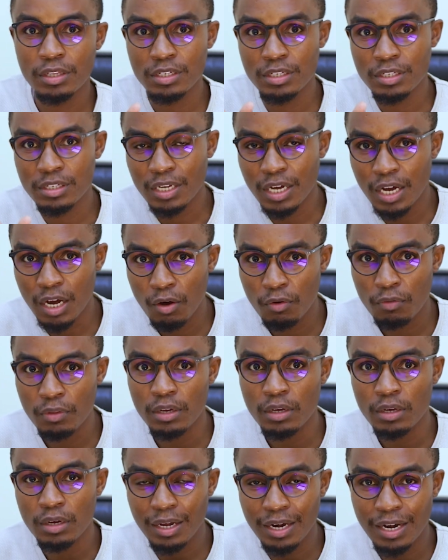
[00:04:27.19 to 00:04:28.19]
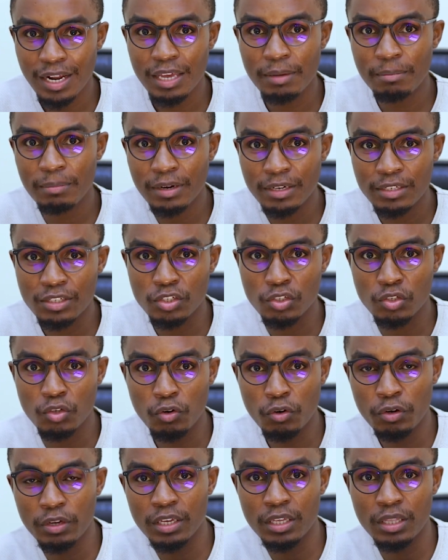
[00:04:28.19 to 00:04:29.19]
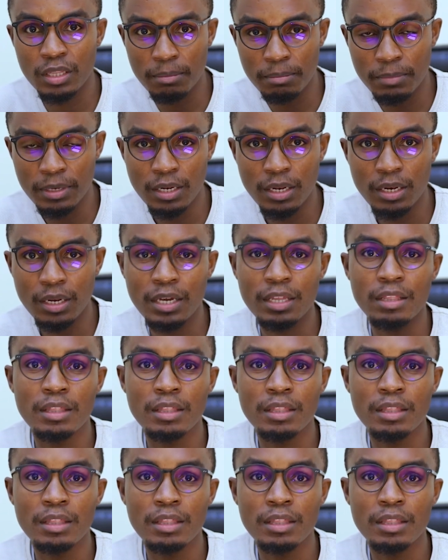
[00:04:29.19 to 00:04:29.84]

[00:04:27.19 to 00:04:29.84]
this is how the climax is going in the middle,